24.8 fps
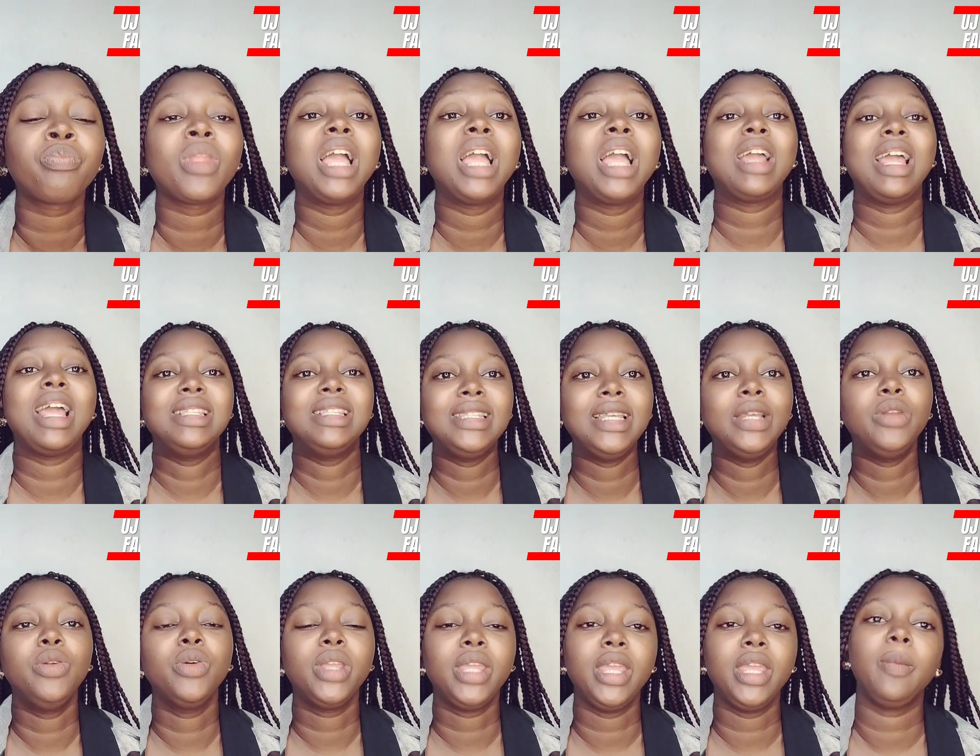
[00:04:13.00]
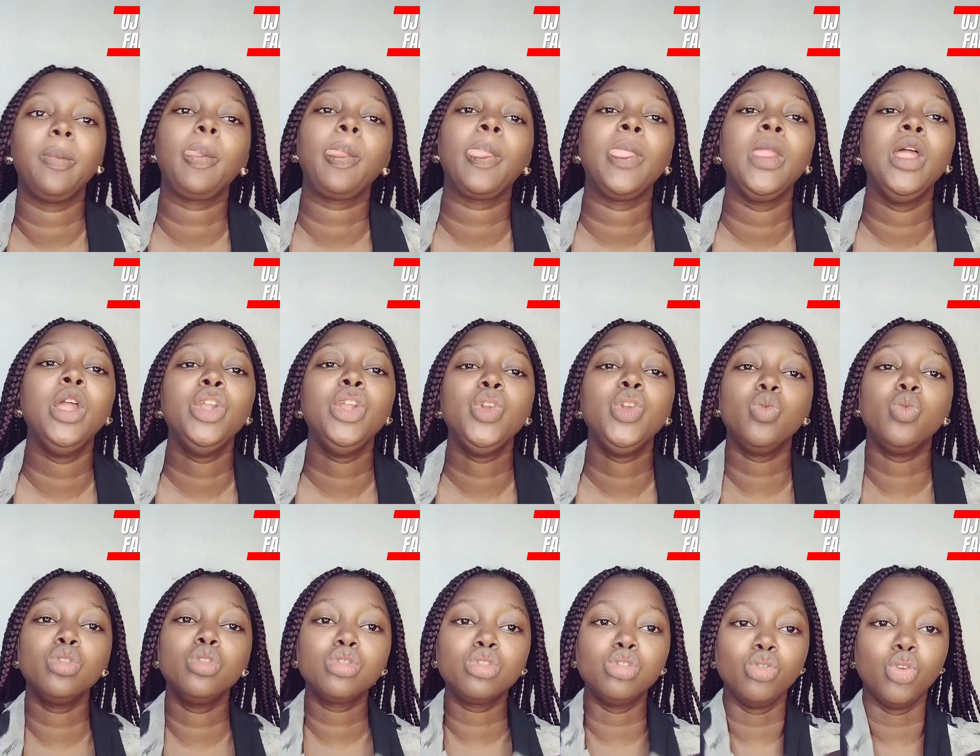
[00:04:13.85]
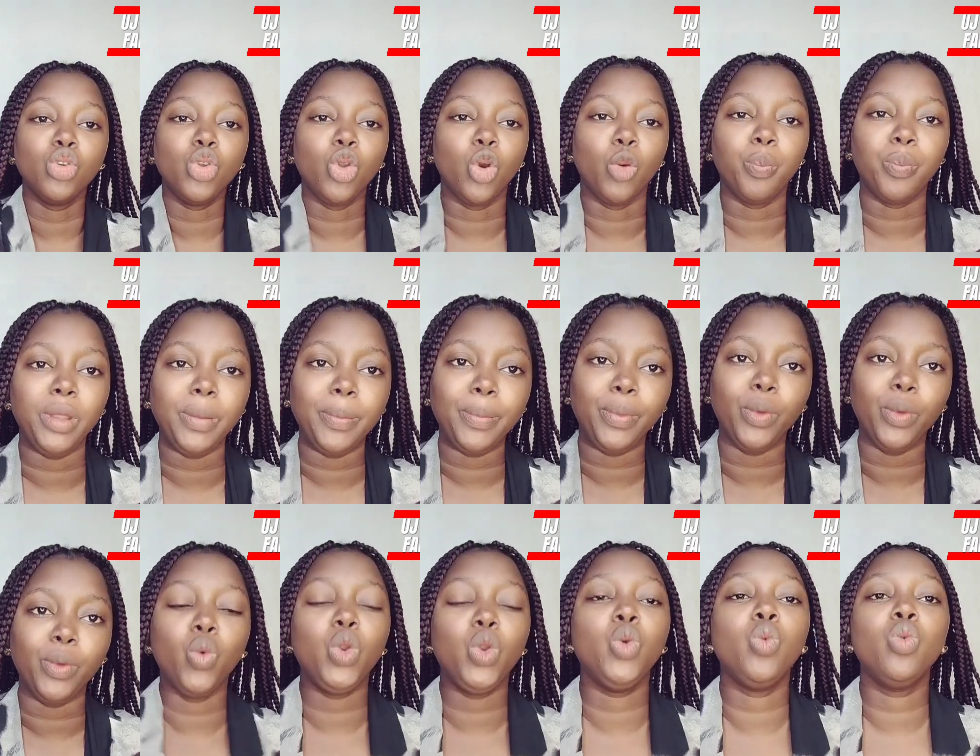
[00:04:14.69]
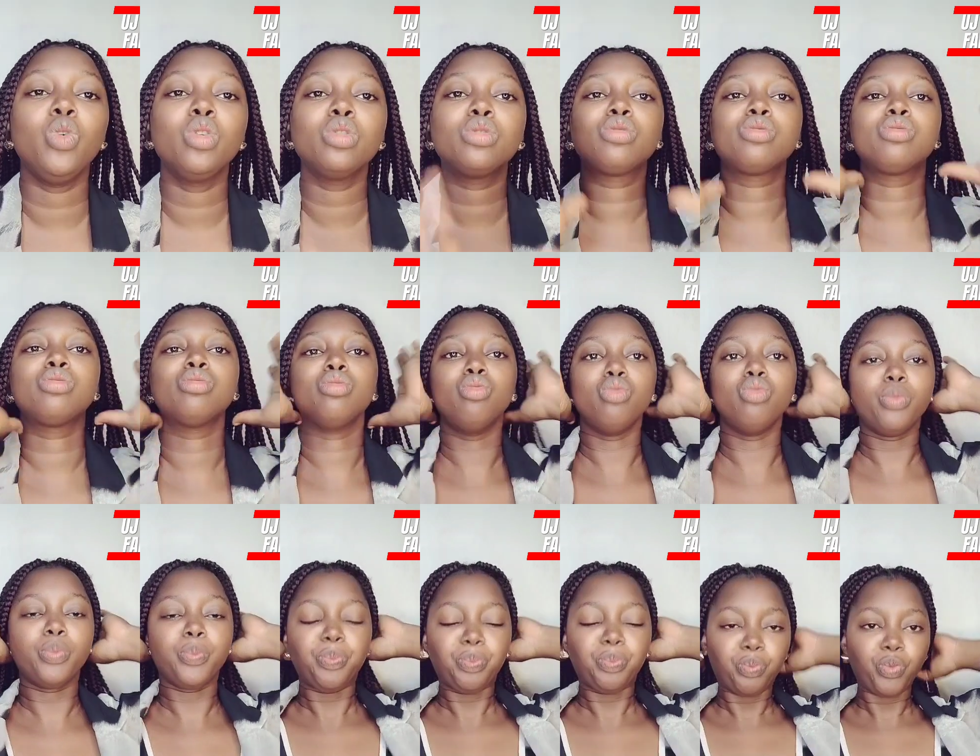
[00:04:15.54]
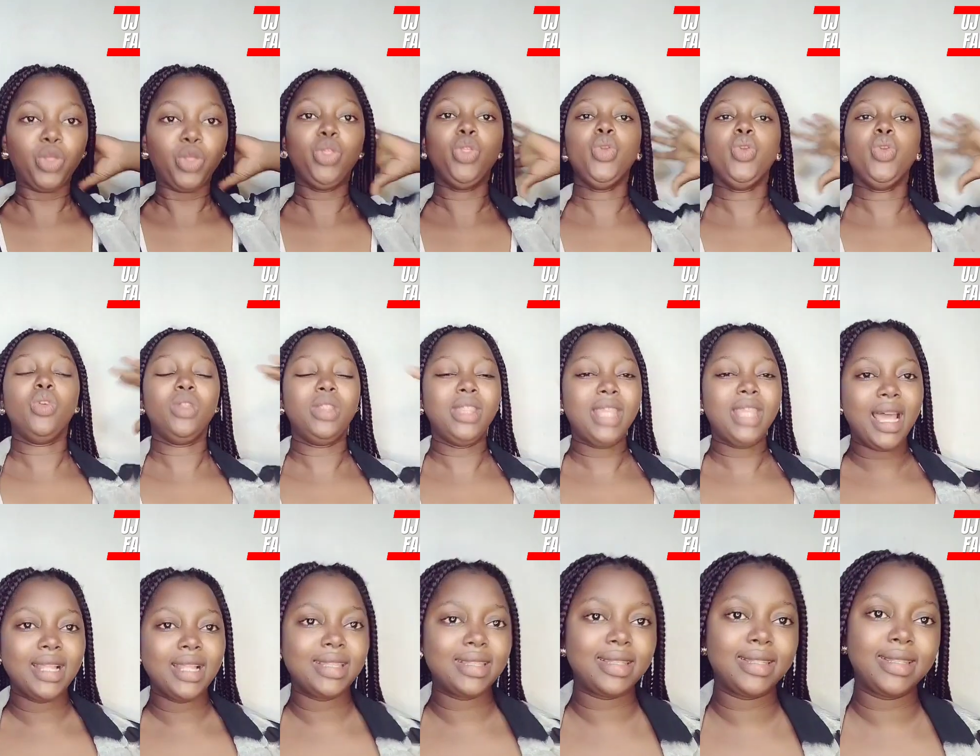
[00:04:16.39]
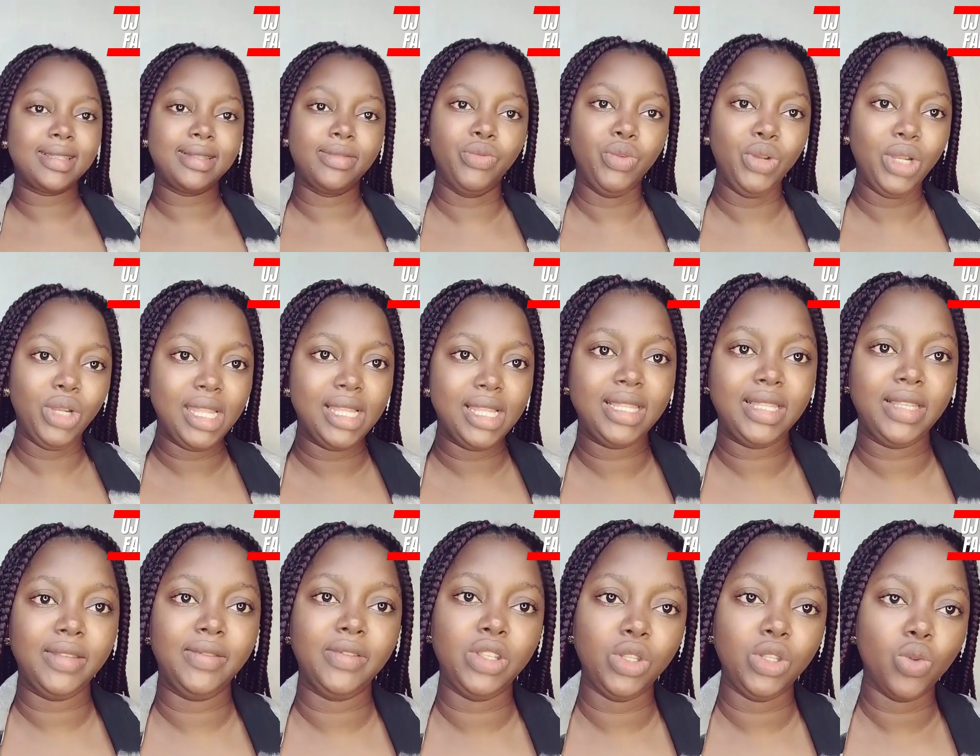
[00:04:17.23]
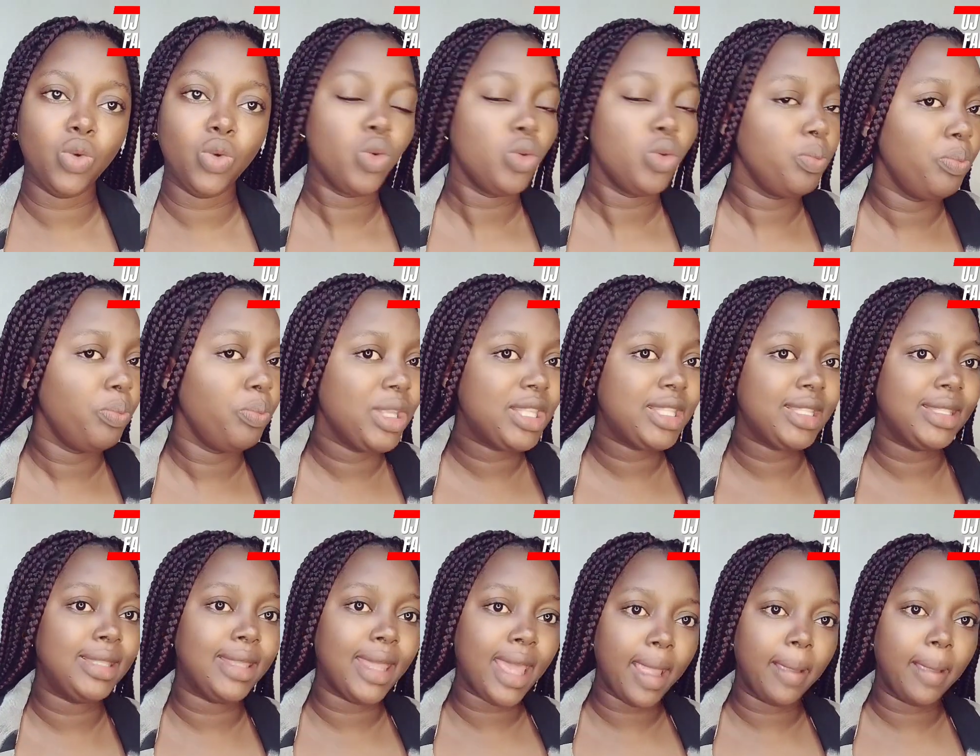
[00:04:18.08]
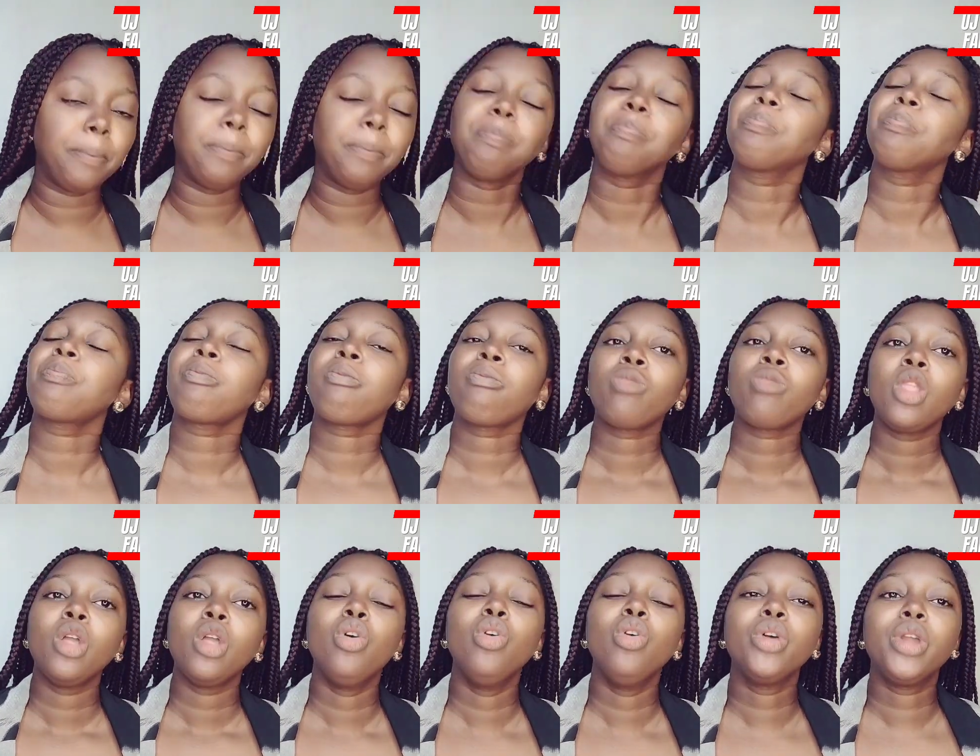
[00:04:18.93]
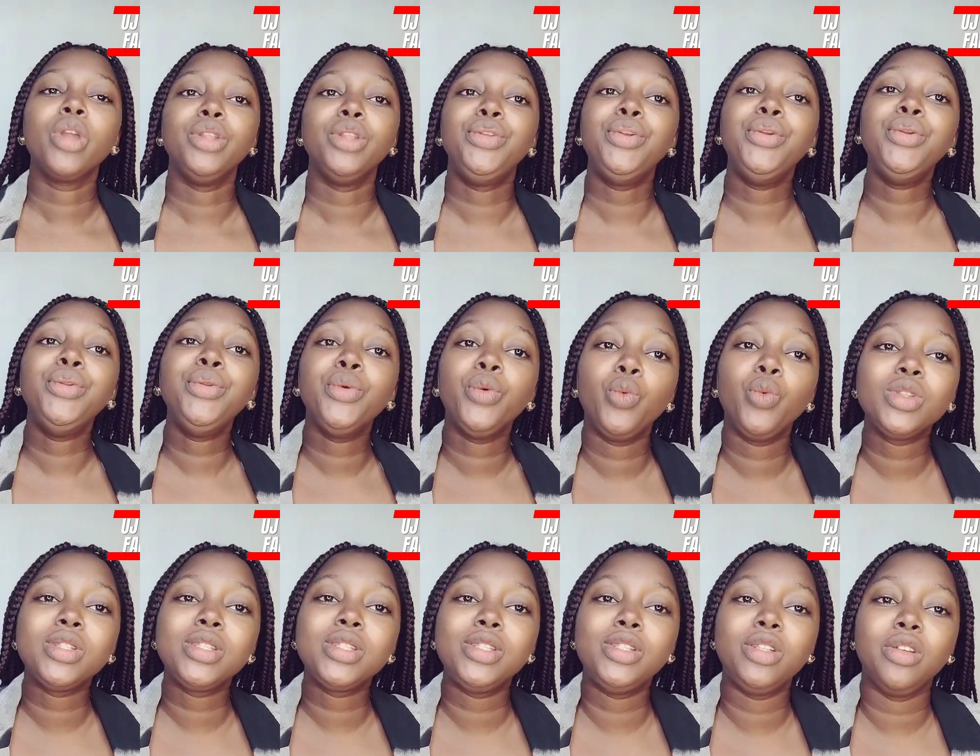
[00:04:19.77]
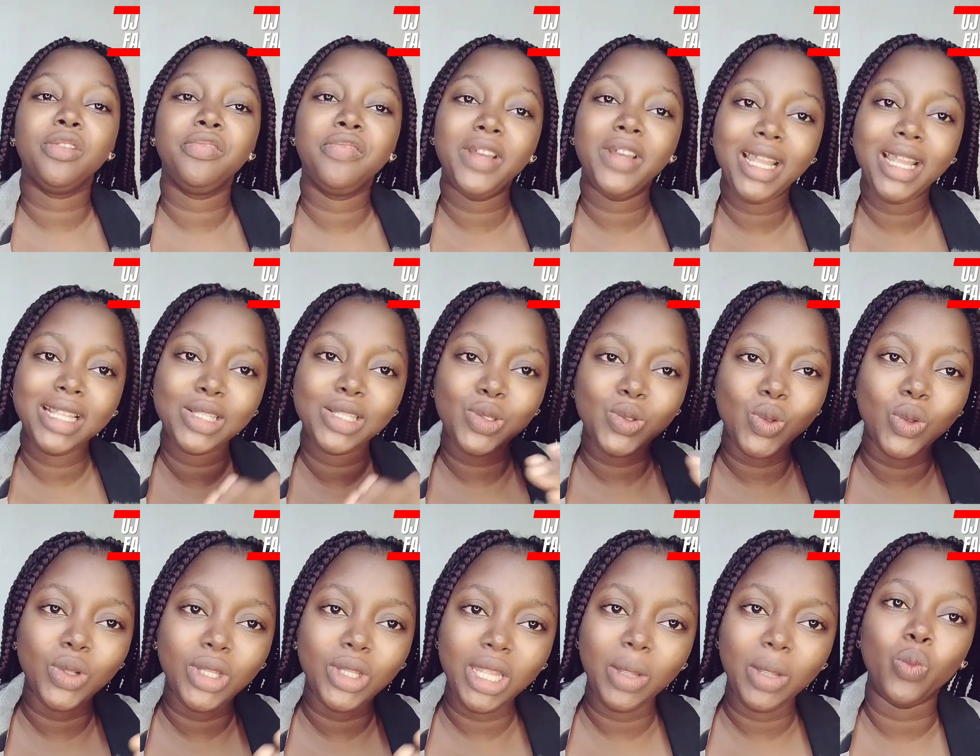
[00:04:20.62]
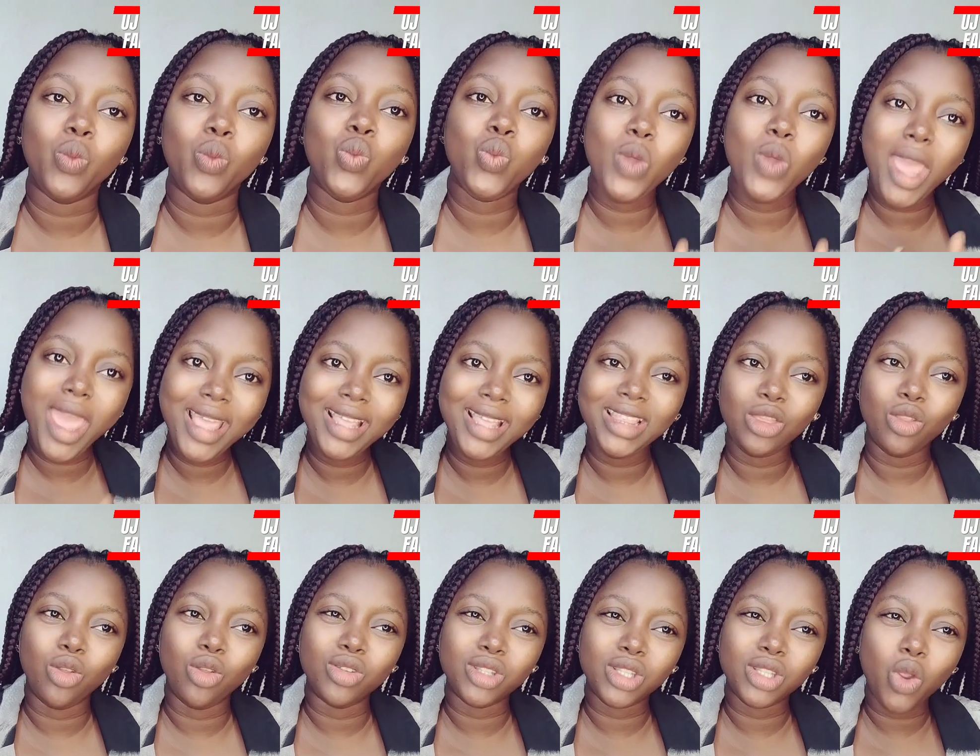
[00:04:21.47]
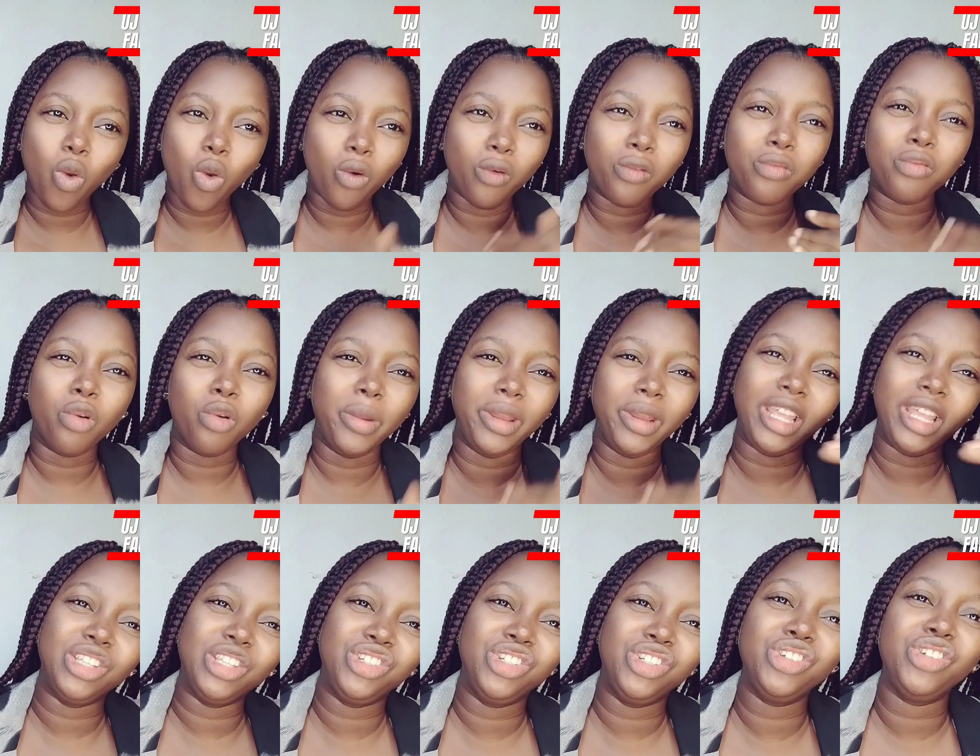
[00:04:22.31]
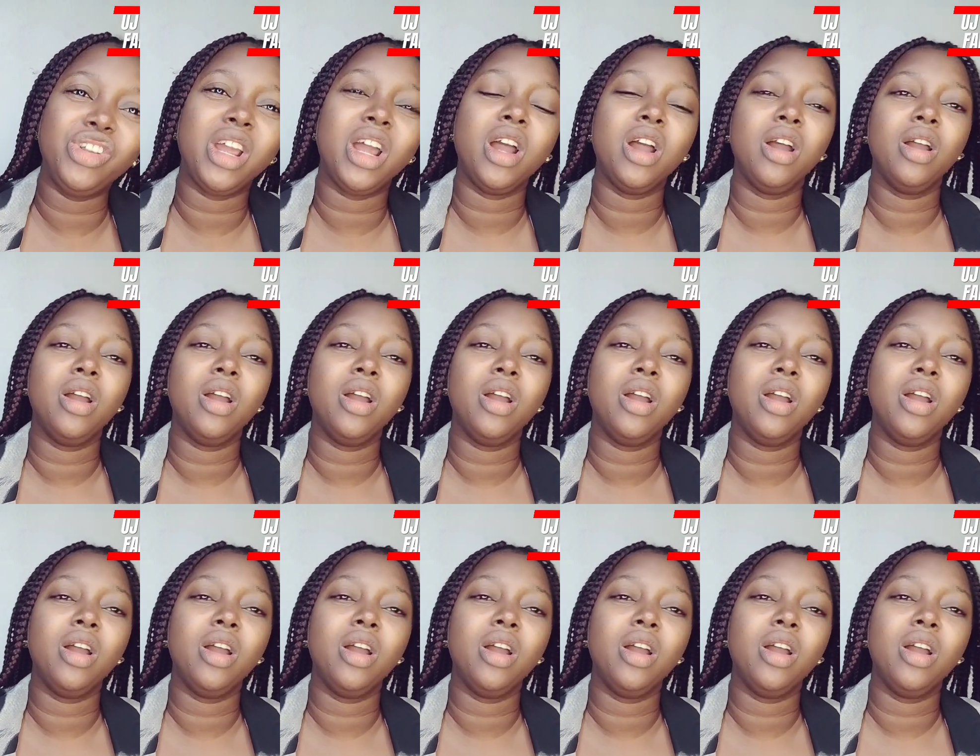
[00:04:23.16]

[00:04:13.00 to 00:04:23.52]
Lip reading: But I said, okay, you want to know your people. You want to know your dad's relatives, you know, meet them. Okay, do you know what is your father's surname? Where does it come from in Nigeria?